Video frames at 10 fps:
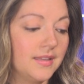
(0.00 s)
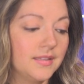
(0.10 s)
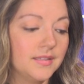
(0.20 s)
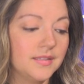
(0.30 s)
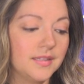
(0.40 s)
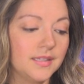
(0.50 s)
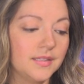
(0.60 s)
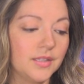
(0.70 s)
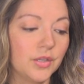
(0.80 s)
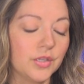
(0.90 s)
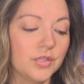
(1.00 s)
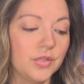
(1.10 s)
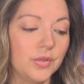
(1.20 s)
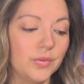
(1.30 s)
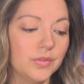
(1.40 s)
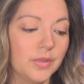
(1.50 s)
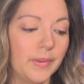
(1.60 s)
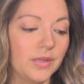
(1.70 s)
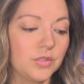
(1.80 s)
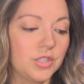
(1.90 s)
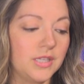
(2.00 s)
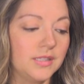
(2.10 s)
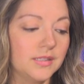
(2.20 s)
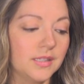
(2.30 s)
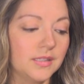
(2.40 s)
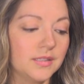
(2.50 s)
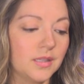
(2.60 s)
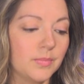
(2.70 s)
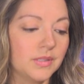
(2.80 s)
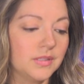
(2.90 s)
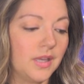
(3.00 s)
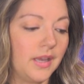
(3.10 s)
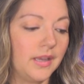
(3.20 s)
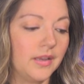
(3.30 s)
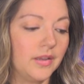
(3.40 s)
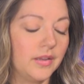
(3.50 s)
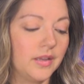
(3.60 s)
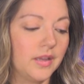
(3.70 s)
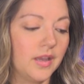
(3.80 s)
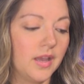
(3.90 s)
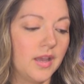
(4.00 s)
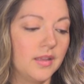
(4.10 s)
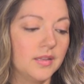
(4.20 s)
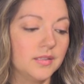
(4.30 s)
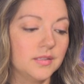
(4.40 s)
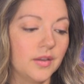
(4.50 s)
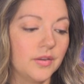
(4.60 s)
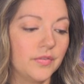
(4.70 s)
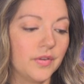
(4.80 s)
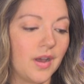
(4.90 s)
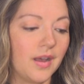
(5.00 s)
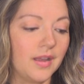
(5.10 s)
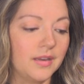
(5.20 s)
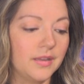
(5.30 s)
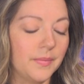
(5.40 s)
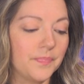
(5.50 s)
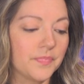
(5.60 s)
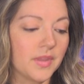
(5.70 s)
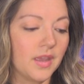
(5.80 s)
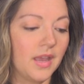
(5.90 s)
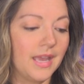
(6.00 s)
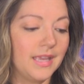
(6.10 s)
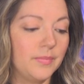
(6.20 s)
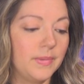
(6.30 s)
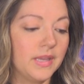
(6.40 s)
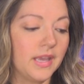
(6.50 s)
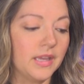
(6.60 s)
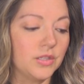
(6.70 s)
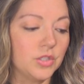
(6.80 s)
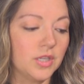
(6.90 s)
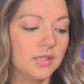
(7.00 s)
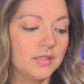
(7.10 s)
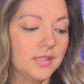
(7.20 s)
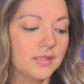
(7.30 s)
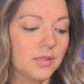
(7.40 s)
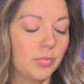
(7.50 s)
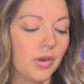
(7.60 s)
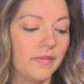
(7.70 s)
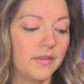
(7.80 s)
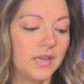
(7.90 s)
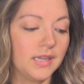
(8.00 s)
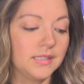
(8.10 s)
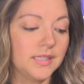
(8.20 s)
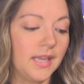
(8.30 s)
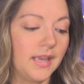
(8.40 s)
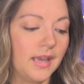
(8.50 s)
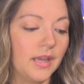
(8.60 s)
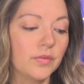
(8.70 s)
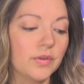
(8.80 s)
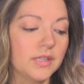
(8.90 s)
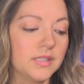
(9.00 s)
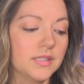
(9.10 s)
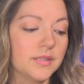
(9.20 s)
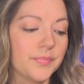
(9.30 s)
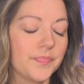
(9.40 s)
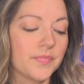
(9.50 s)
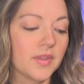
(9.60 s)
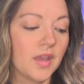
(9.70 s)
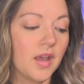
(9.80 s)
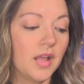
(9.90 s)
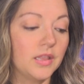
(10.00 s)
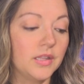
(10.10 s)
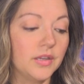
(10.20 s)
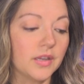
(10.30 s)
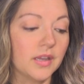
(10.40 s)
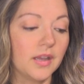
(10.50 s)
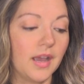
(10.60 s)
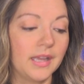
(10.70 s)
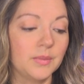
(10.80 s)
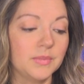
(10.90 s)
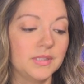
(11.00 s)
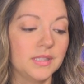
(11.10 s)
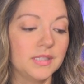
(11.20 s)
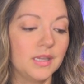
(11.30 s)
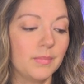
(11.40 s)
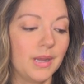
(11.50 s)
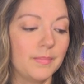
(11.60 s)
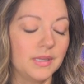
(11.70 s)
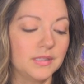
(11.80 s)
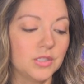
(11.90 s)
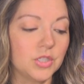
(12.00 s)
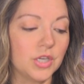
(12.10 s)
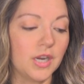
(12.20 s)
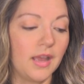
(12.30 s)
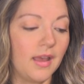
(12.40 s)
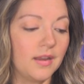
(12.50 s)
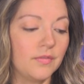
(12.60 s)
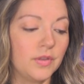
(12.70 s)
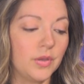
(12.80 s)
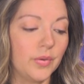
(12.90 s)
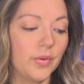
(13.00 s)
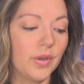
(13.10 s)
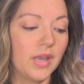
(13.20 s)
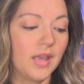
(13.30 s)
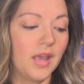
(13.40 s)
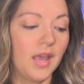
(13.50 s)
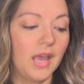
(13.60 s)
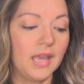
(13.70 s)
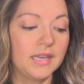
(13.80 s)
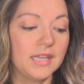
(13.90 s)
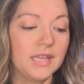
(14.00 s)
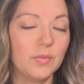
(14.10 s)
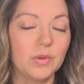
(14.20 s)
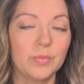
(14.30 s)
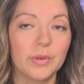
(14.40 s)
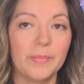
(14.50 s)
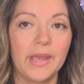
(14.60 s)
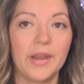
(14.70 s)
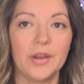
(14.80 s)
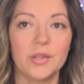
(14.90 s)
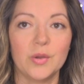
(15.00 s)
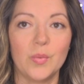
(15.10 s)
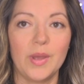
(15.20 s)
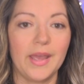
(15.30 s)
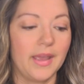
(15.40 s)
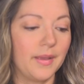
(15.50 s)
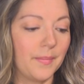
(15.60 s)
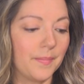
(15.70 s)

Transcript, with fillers: This is the good news about Jesus, the Messiah, the Son of God. It began just as the prophet Isaiah had written Look, I am sending my messenger ahead of you, and he will prepare your way.